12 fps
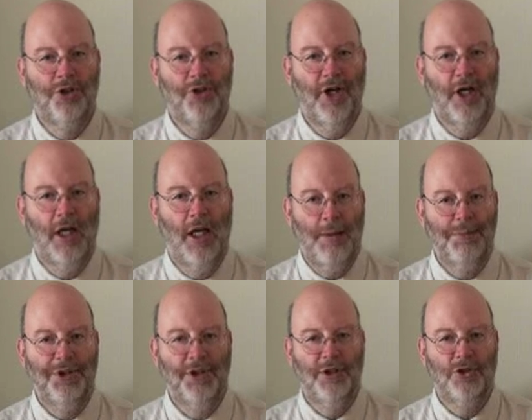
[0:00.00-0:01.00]
to the
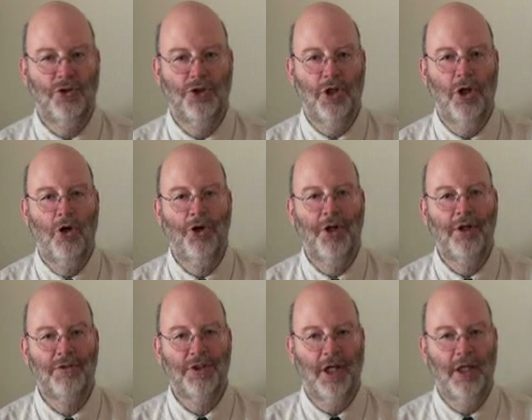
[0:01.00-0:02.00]
collapsing social order
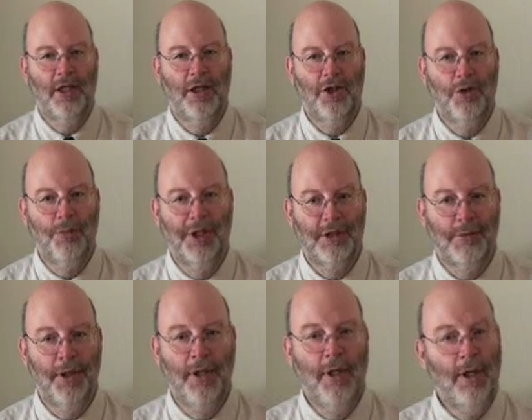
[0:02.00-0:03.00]
of secular humanism,